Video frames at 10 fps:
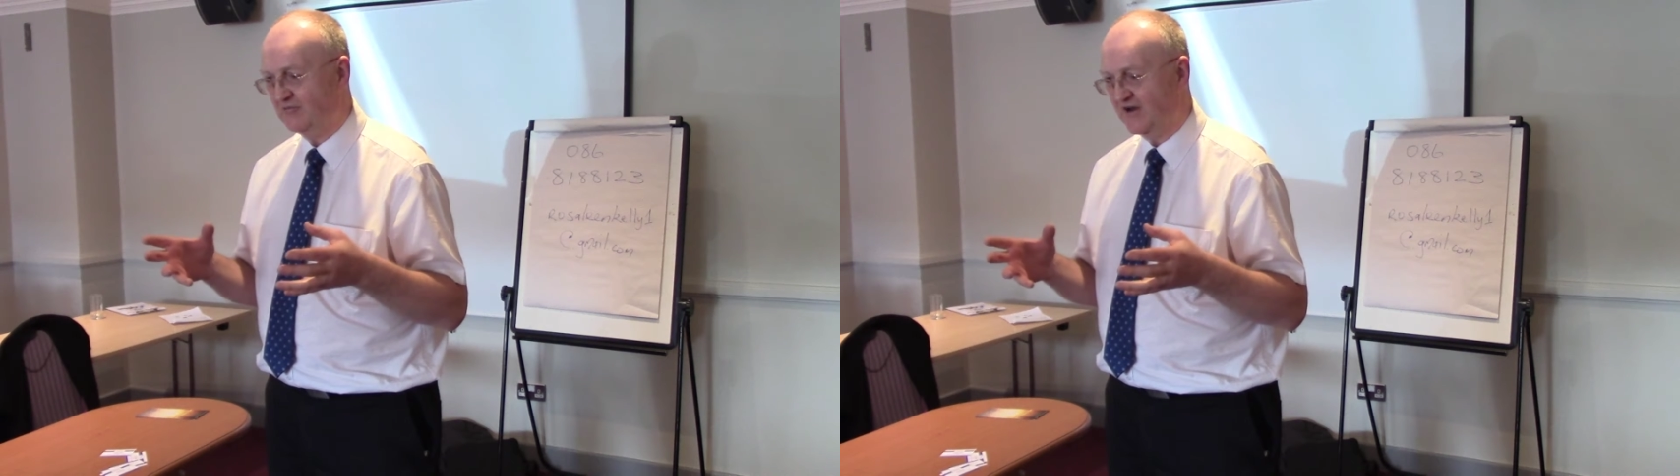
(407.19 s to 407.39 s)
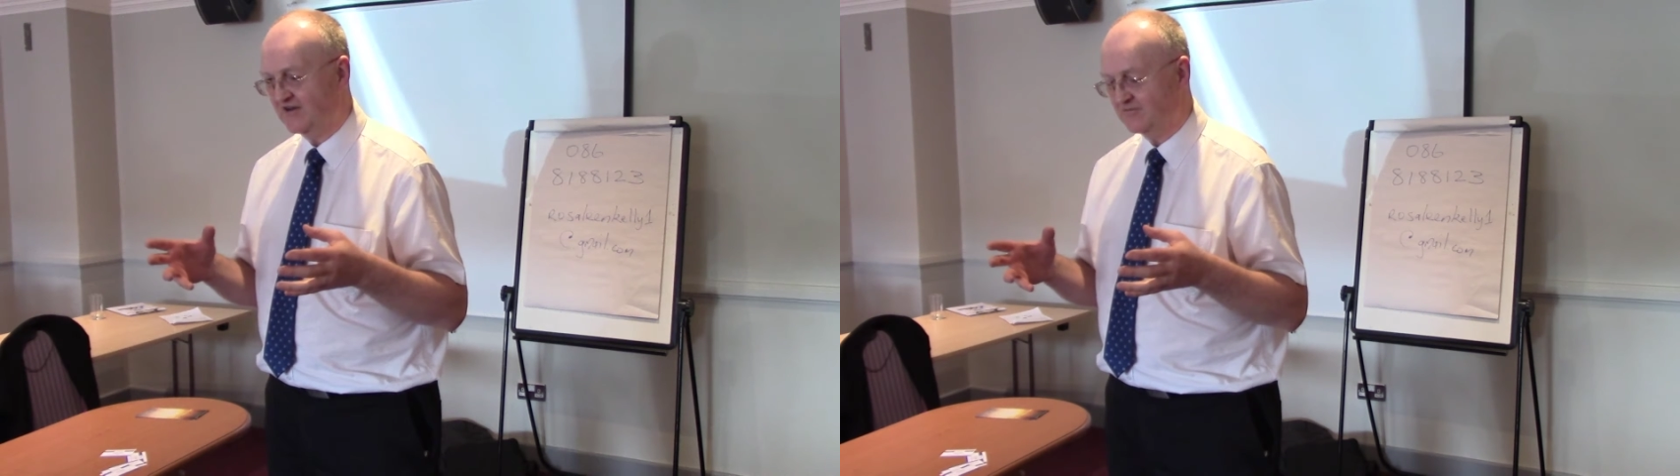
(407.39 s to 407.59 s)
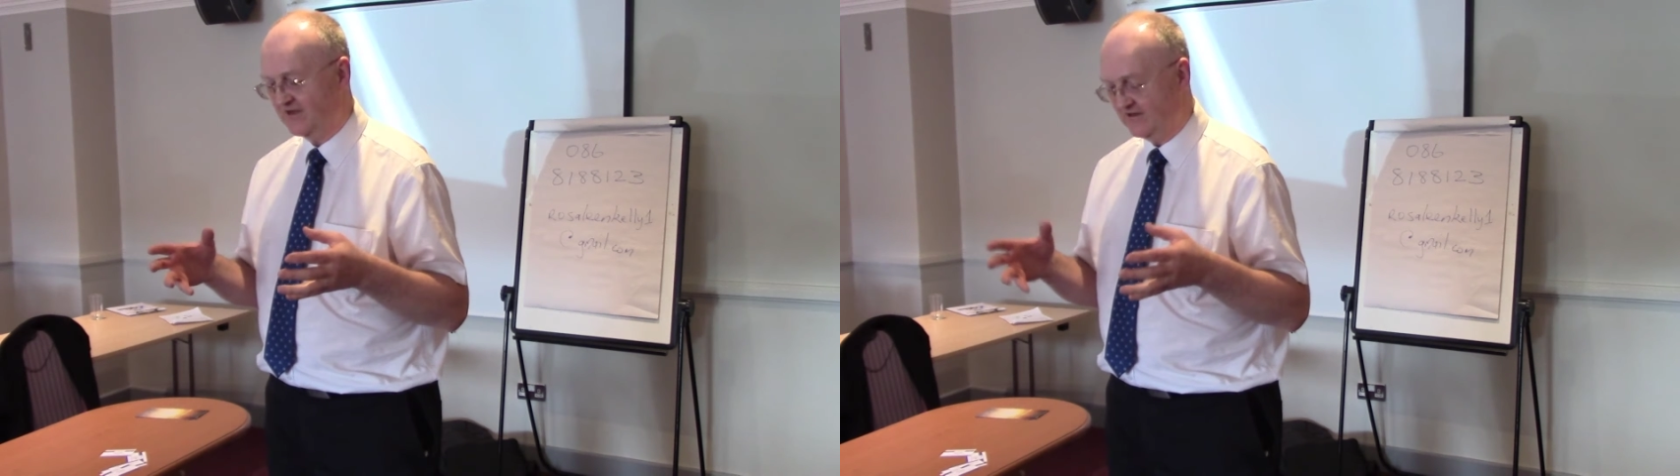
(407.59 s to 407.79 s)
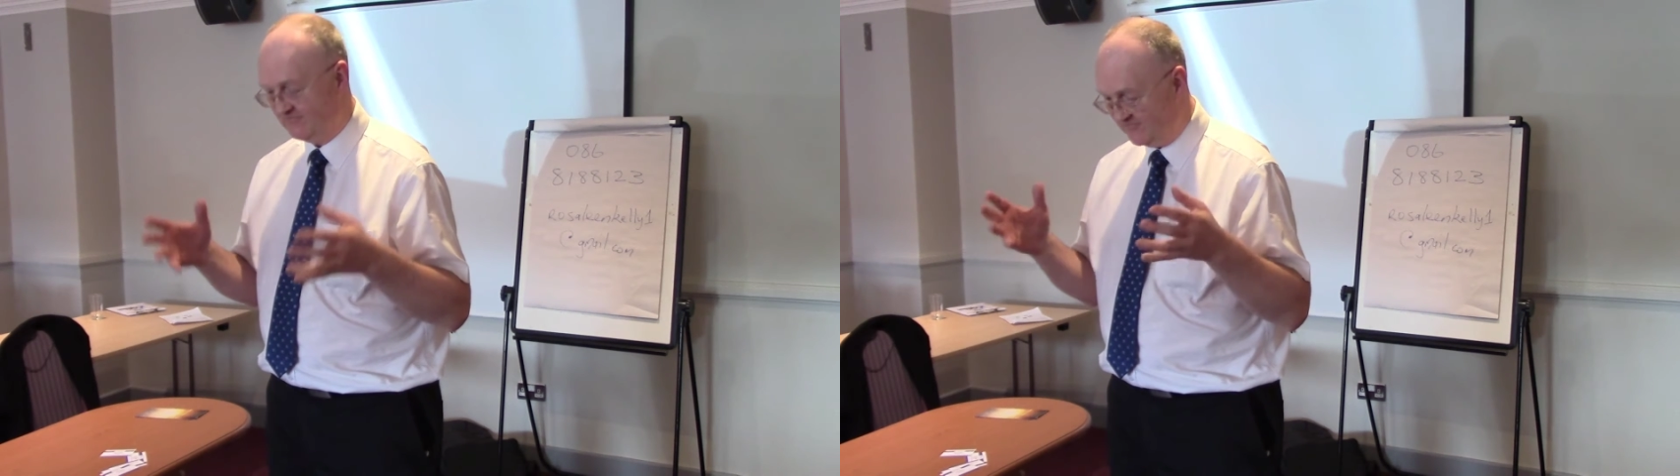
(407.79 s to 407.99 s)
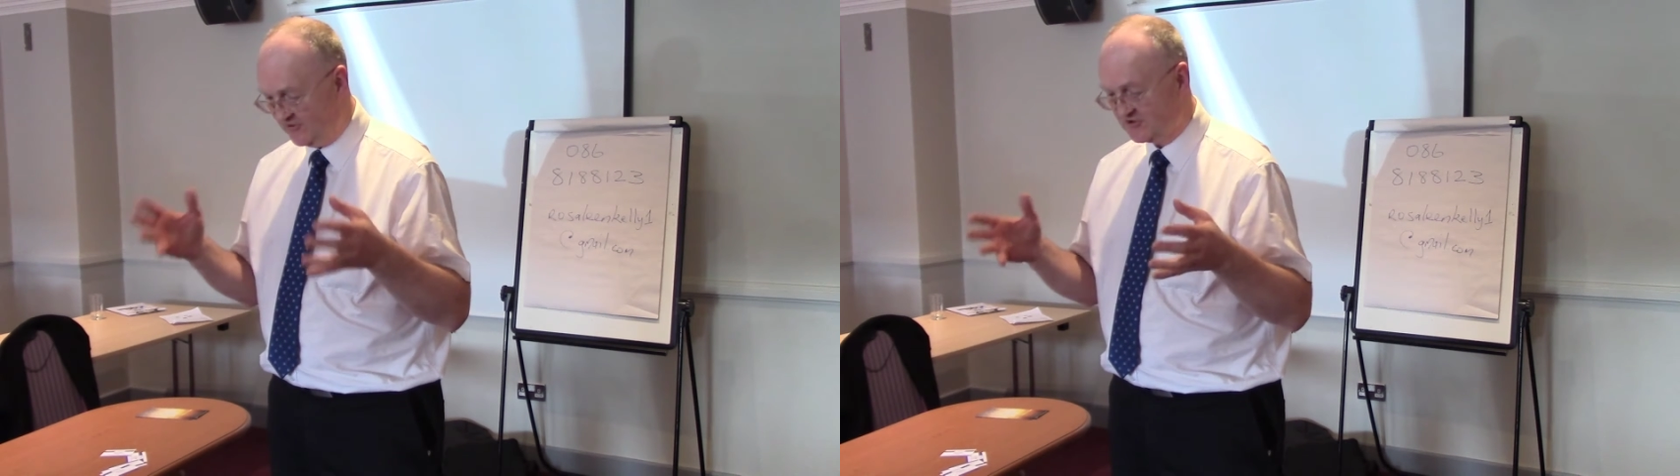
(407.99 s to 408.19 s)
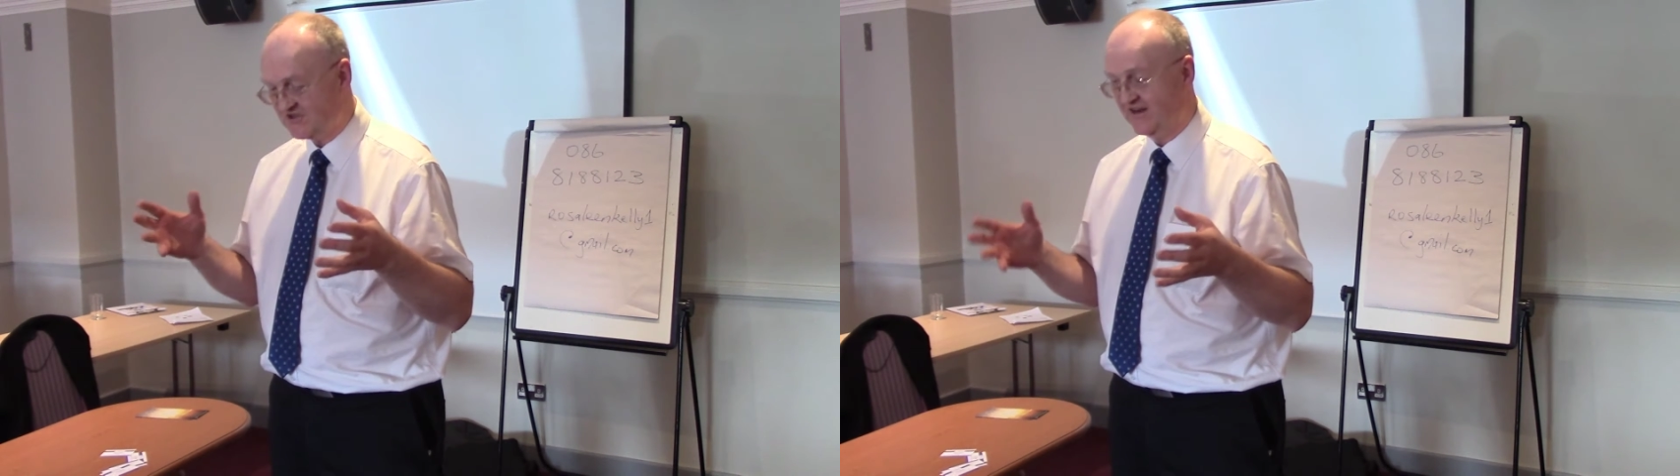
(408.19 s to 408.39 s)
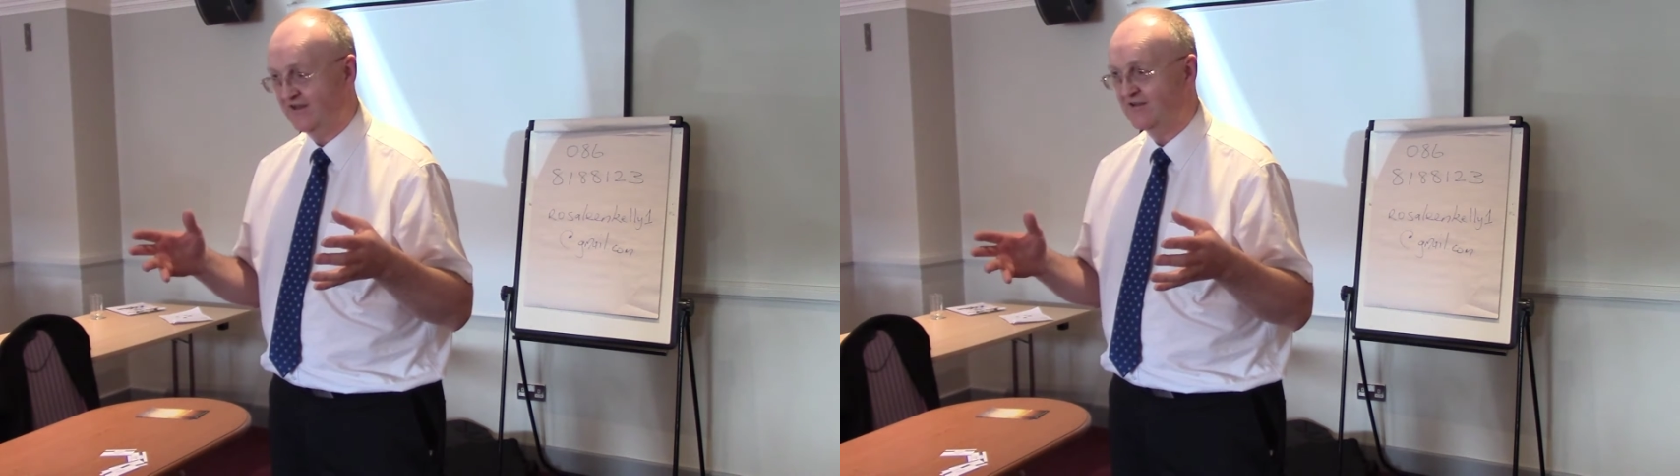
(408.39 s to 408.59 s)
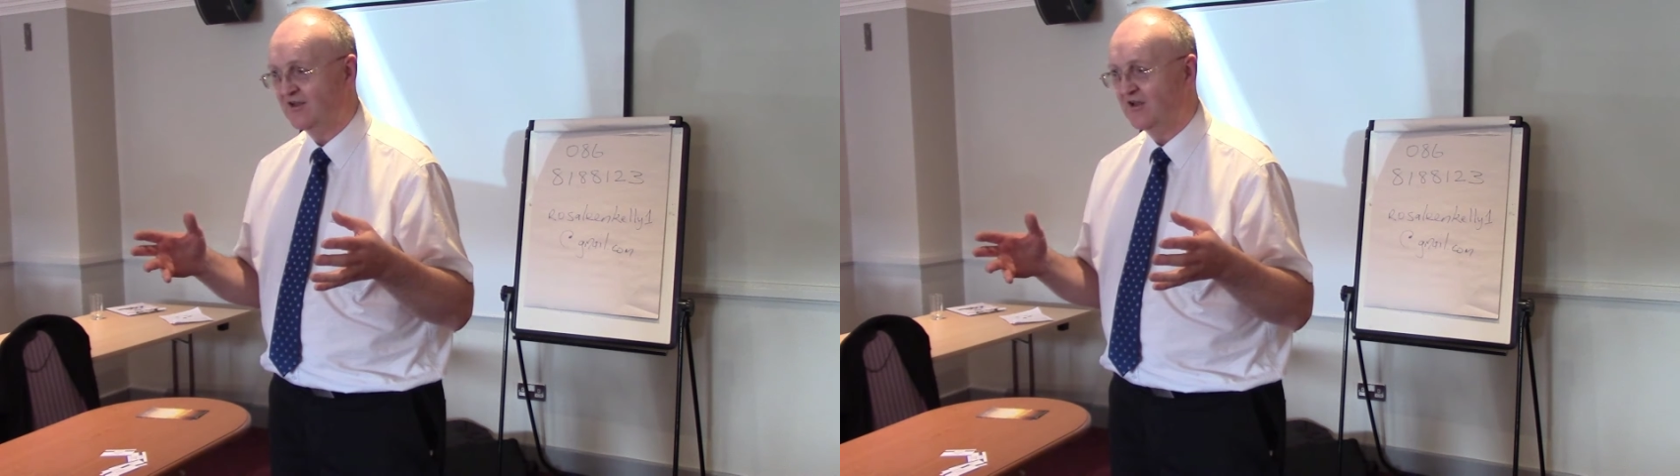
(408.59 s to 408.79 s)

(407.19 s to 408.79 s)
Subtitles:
might have been functioning,